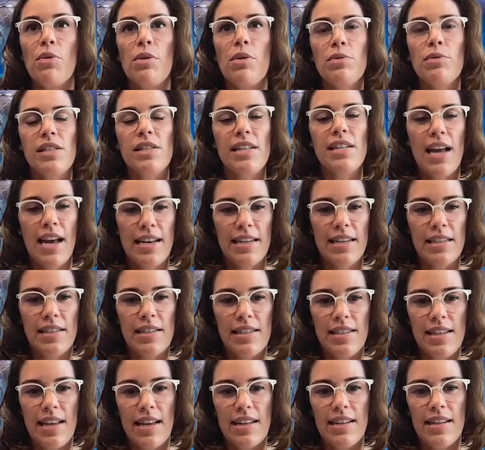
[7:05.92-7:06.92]
know, what was nice
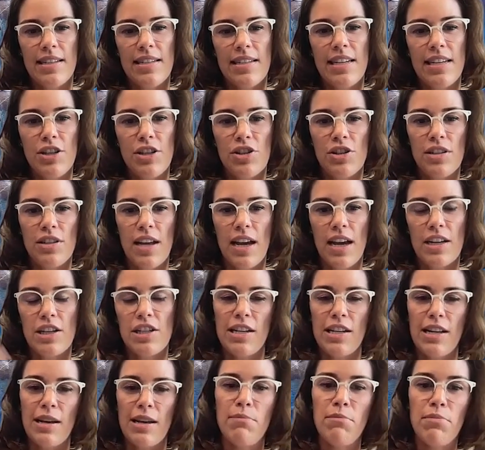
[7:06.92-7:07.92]
is that the teachers
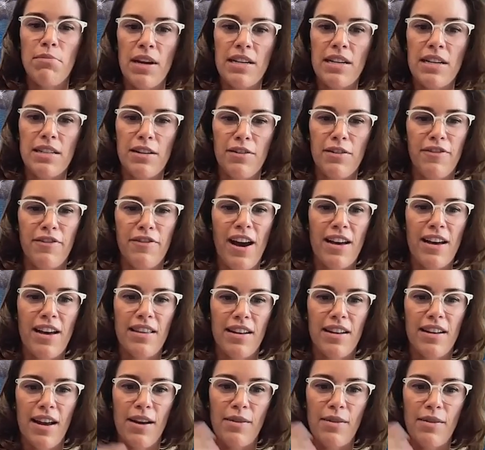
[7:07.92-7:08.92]
actually embraced the fact
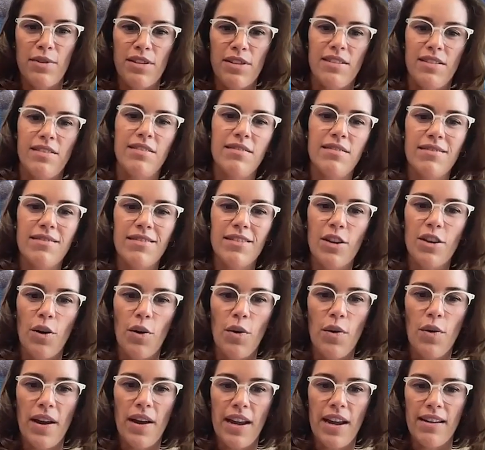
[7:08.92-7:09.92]
that I was
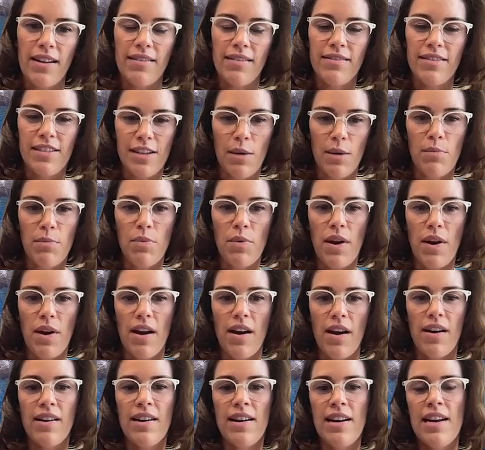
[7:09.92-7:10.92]
going
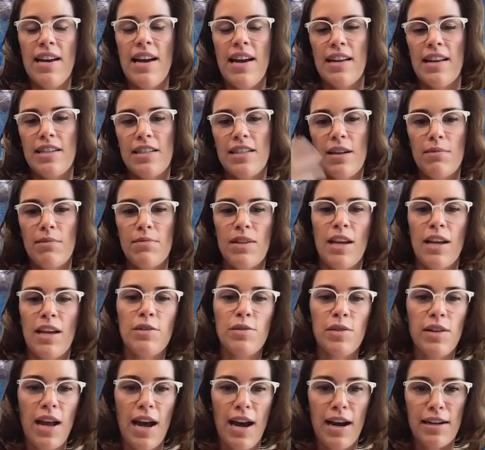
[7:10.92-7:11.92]
somewhere and
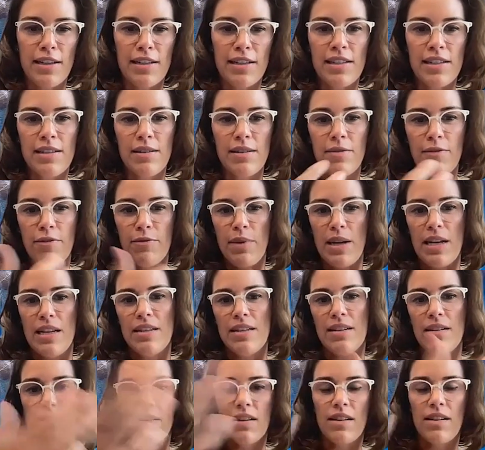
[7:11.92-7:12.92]
sometimes would ask me
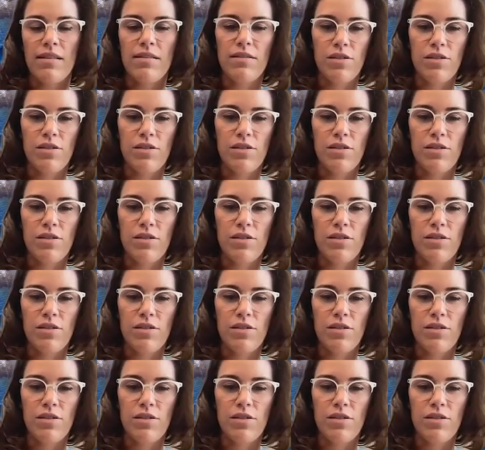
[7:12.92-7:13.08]
to